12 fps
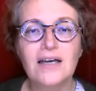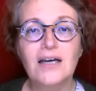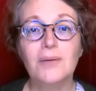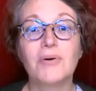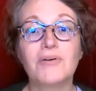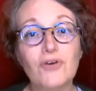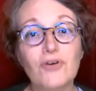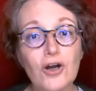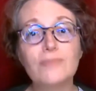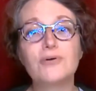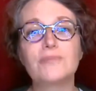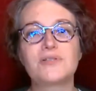But for our
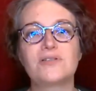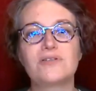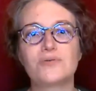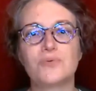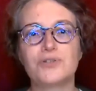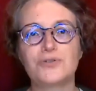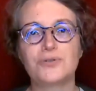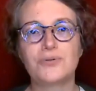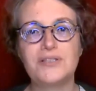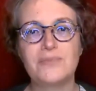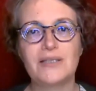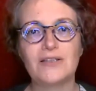purposes, what you're going
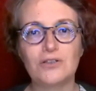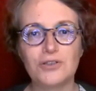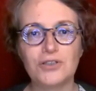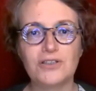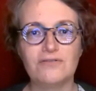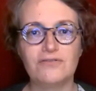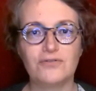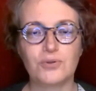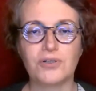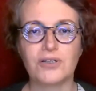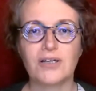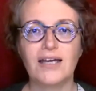to be looking
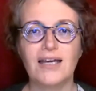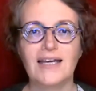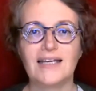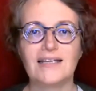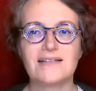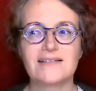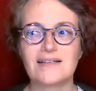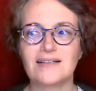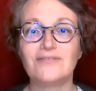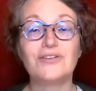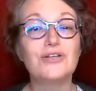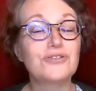for is kind
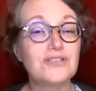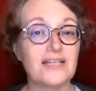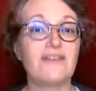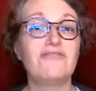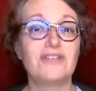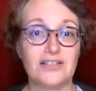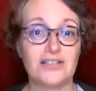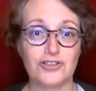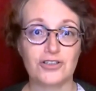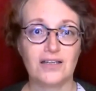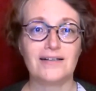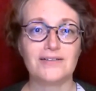of their
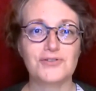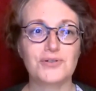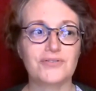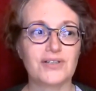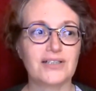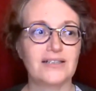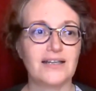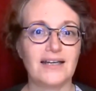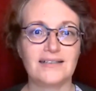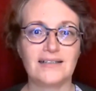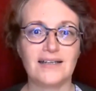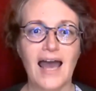definition, sort of
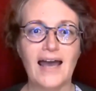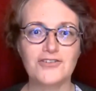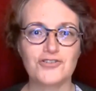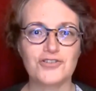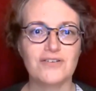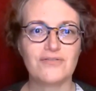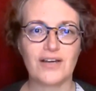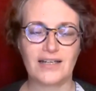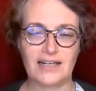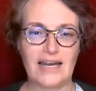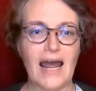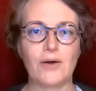an adjective and
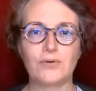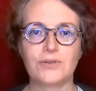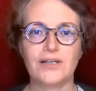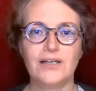a noun.